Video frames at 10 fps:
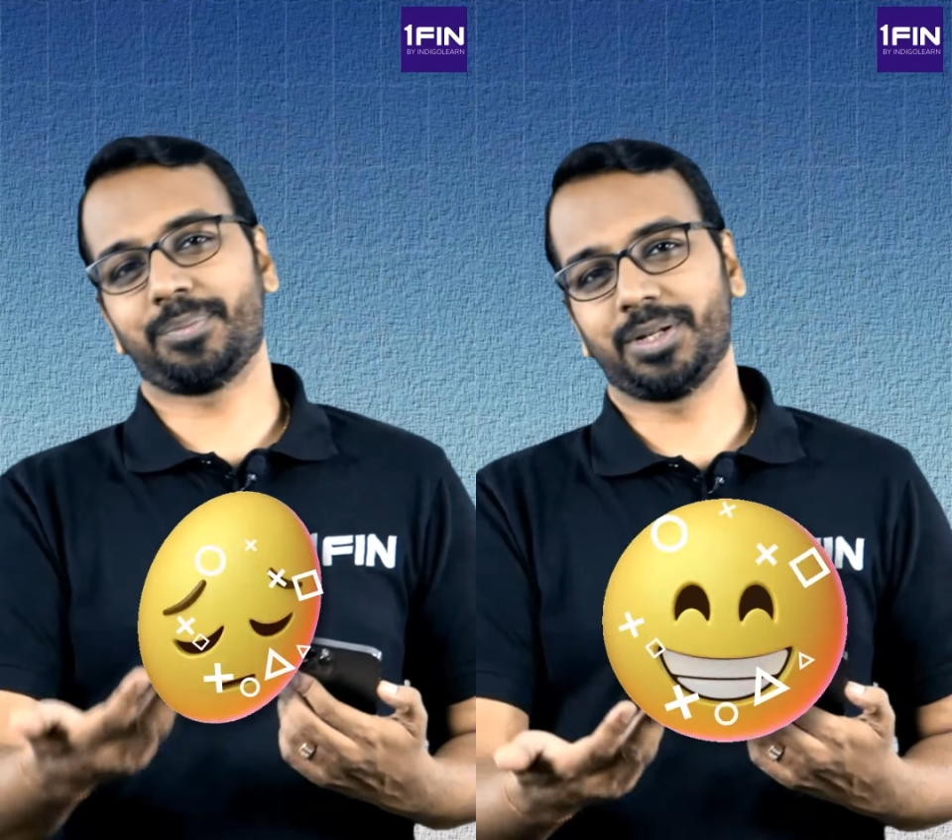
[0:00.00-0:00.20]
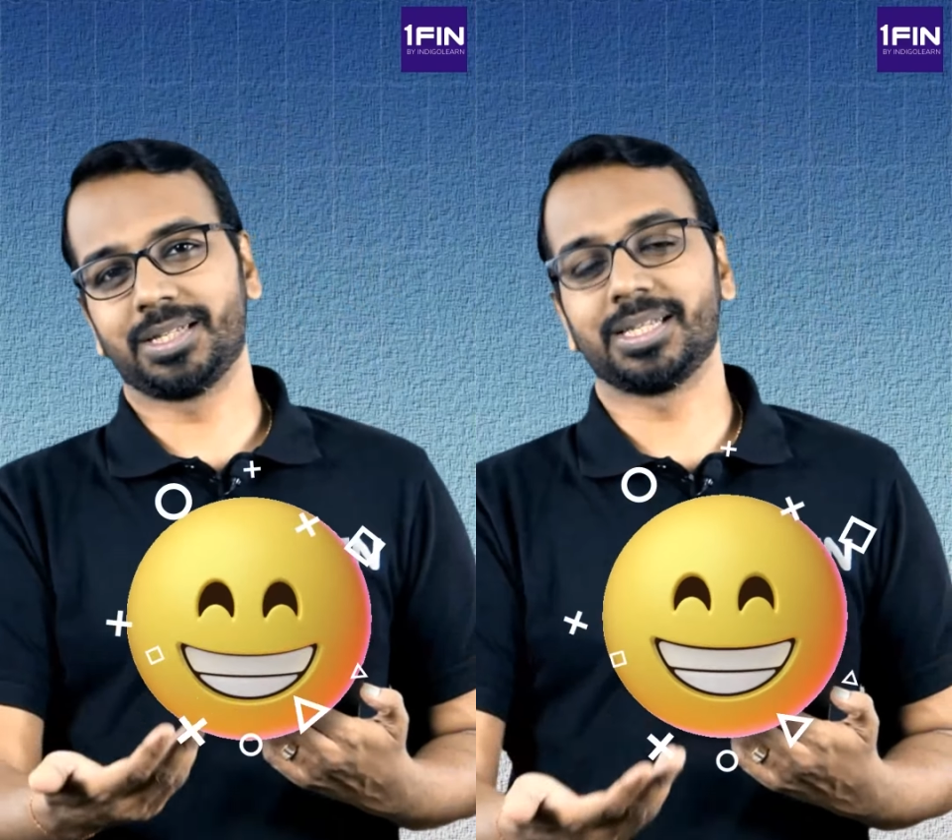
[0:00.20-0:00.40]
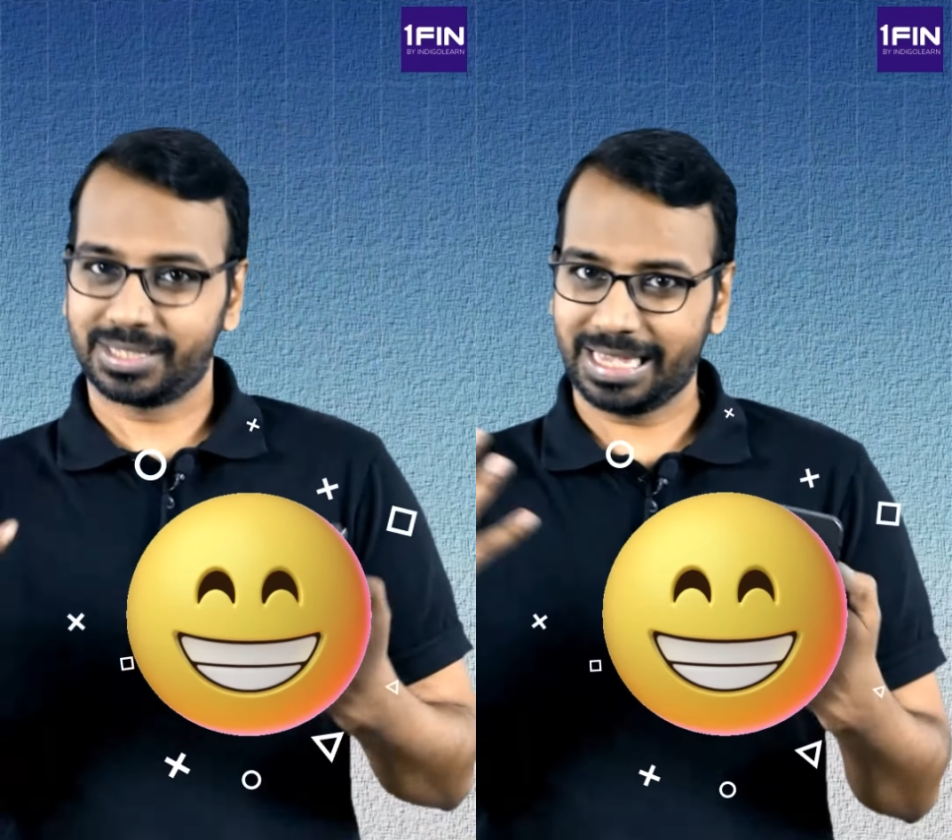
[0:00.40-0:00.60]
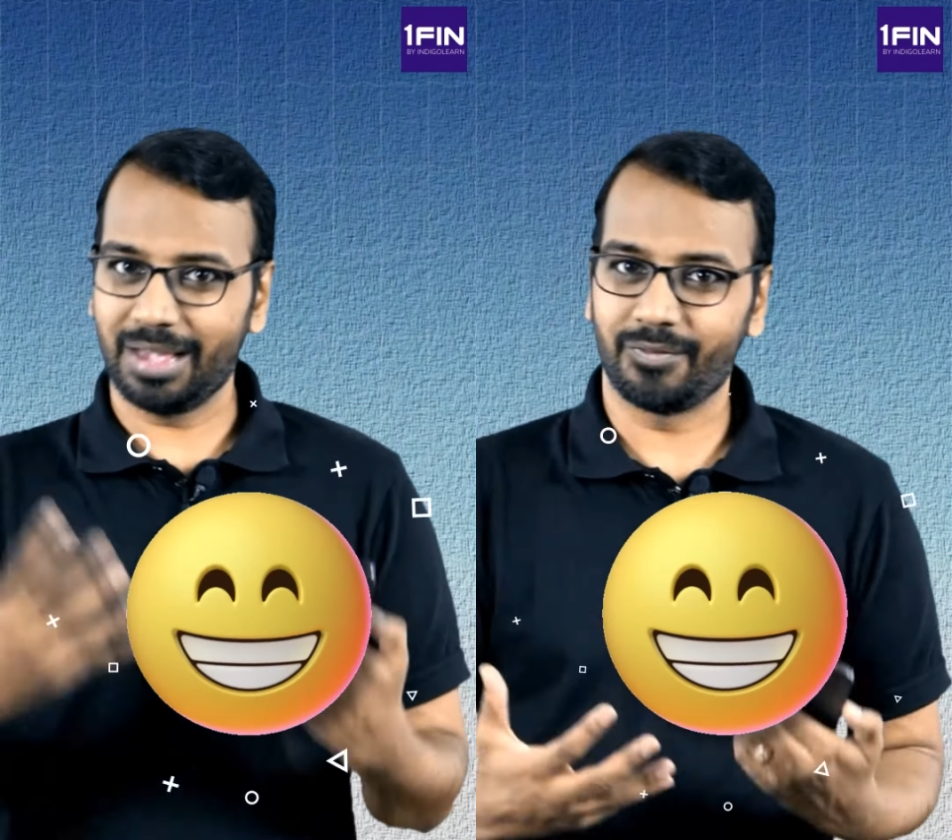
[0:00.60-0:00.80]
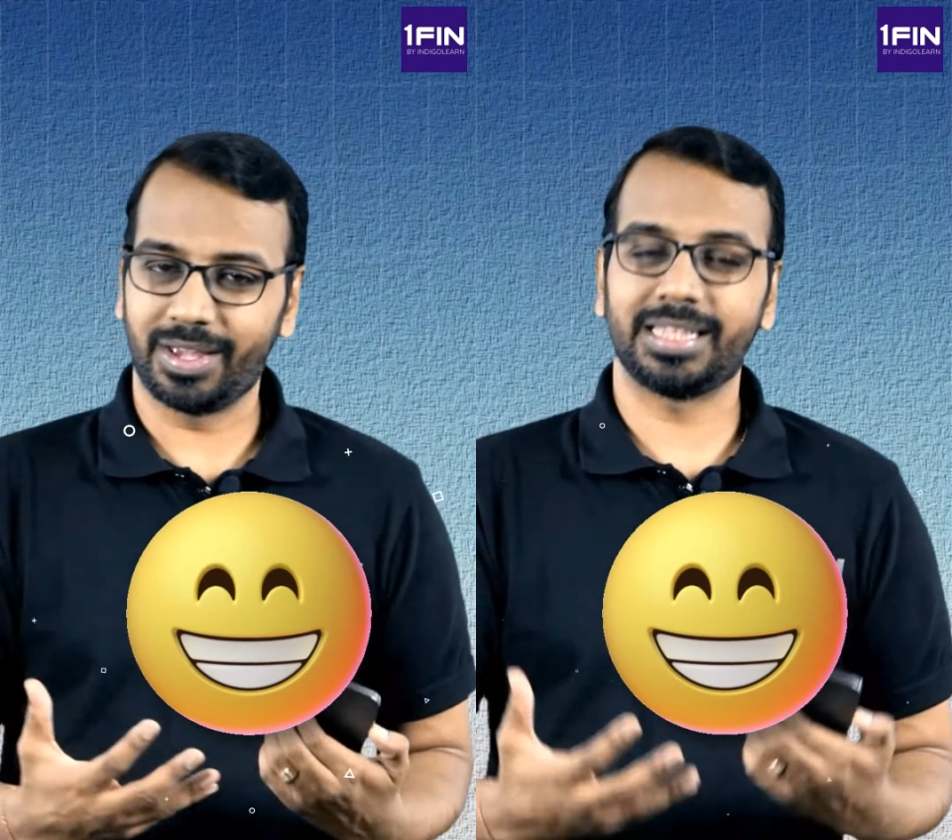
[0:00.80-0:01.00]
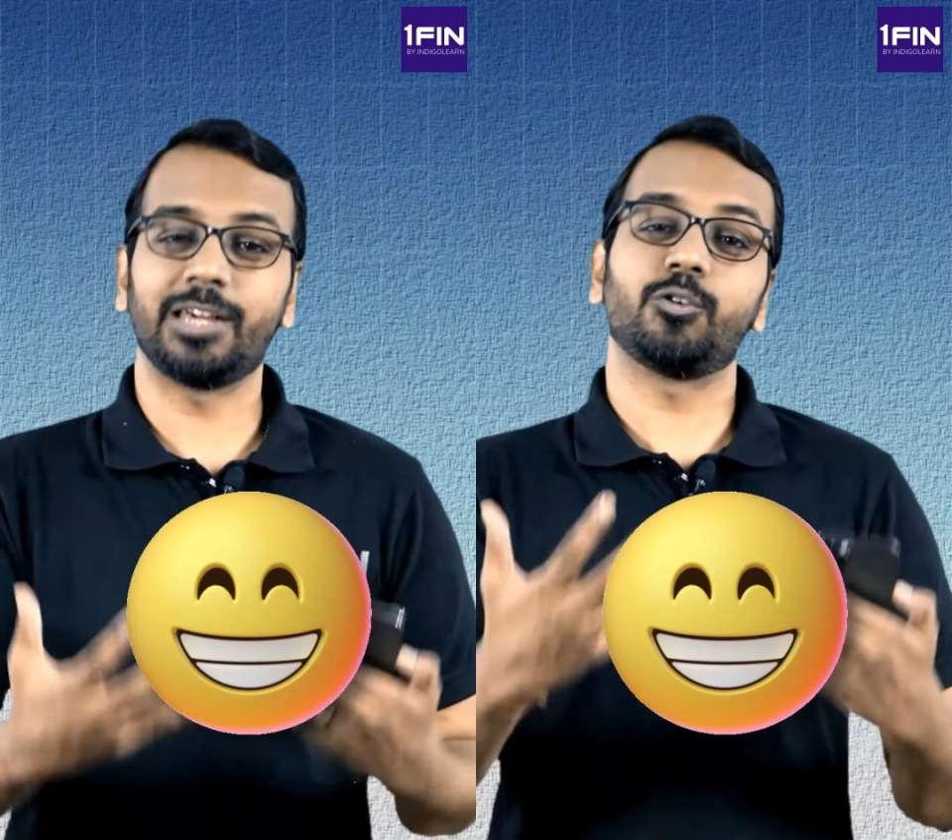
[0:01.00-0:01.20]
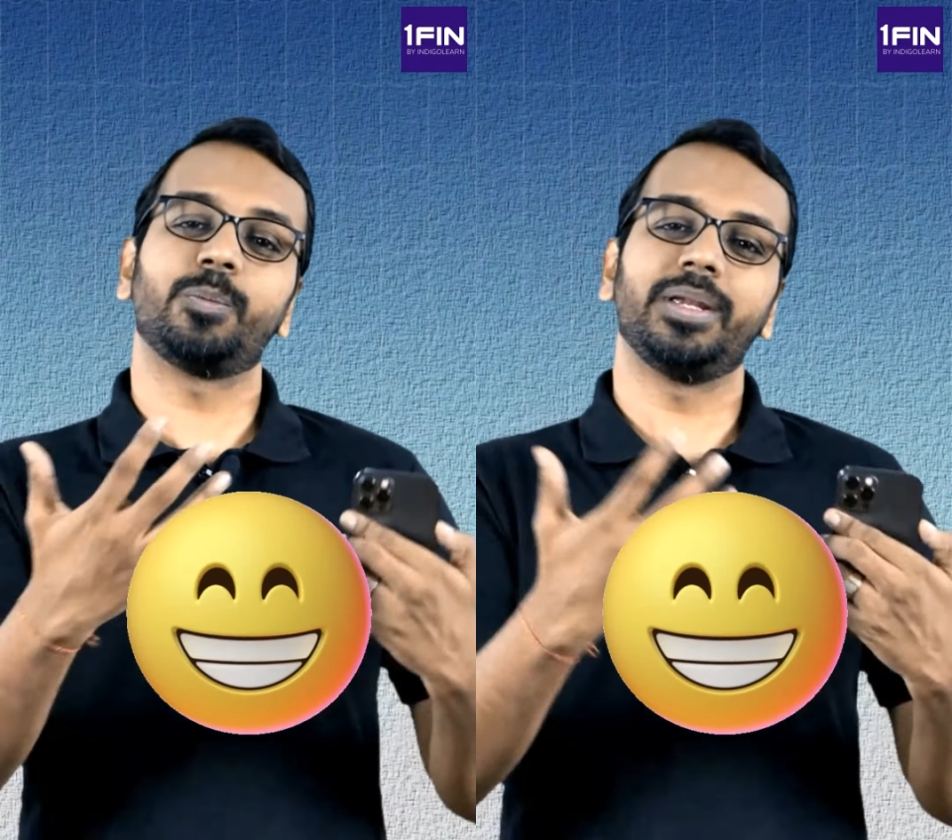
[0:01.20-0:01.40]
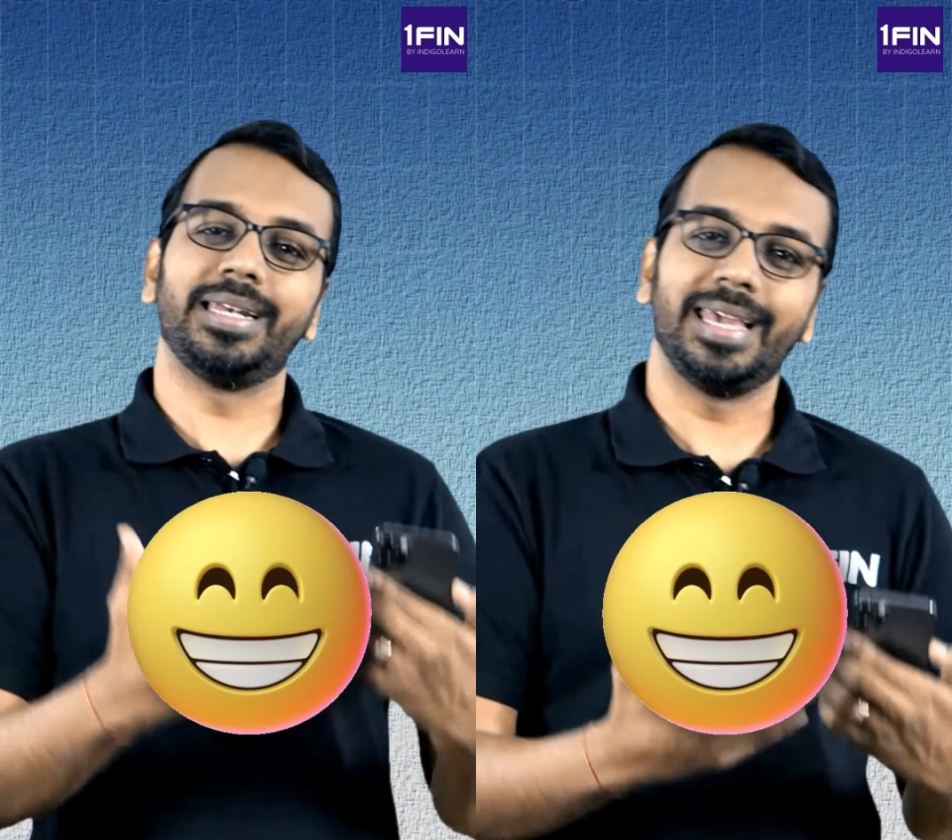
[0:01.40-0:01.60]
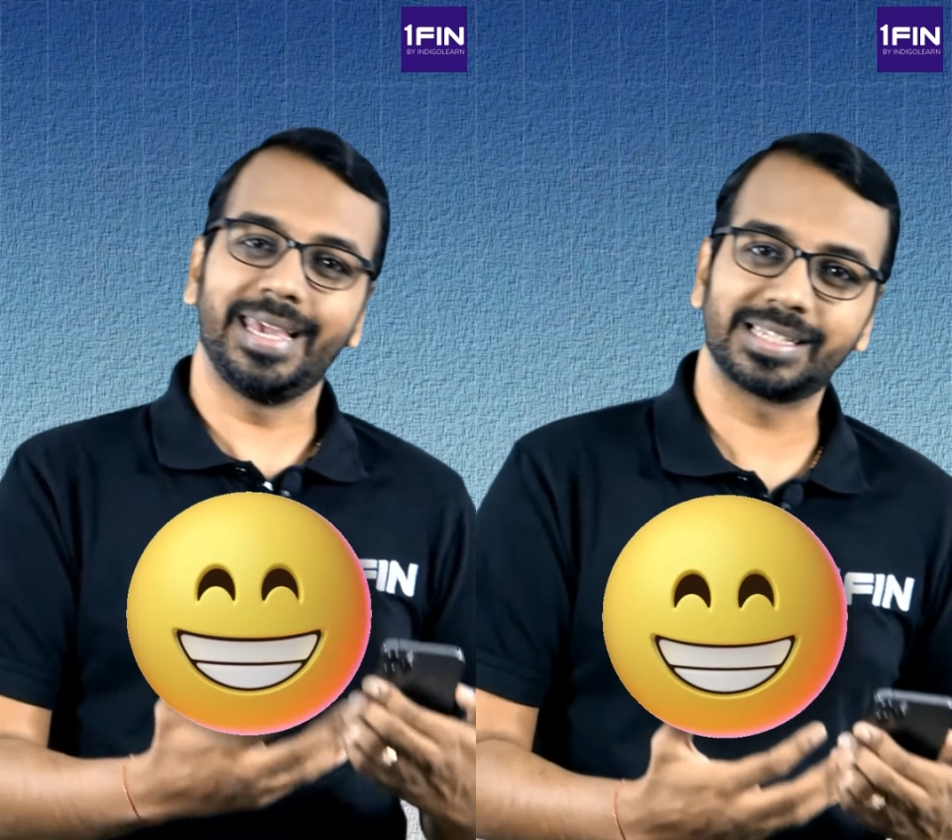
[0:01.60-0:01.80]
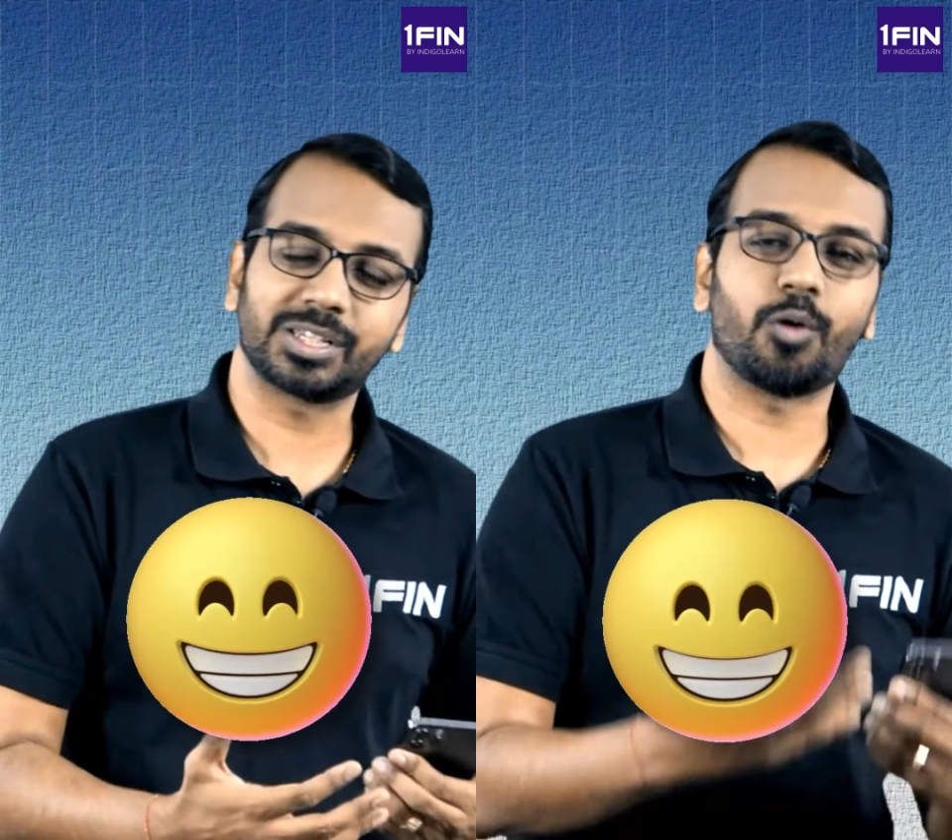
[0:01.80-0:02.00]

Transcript: happiness same way there would be days